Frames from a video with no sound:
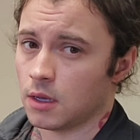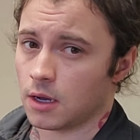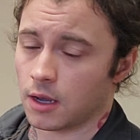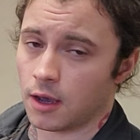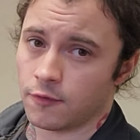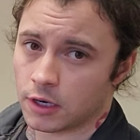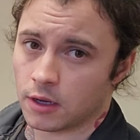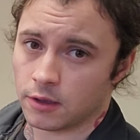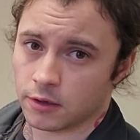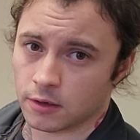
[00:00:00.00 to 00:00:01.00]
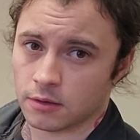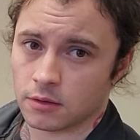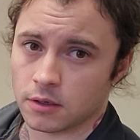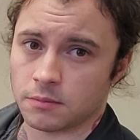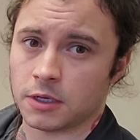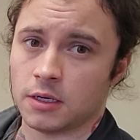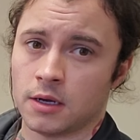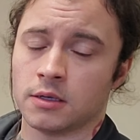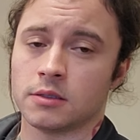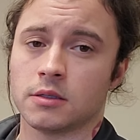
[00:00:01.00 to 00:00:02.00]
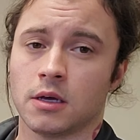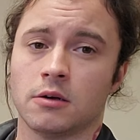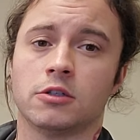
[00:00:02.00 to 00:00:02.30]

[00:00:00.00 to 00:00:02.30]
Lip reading: I have another on my desk that I'll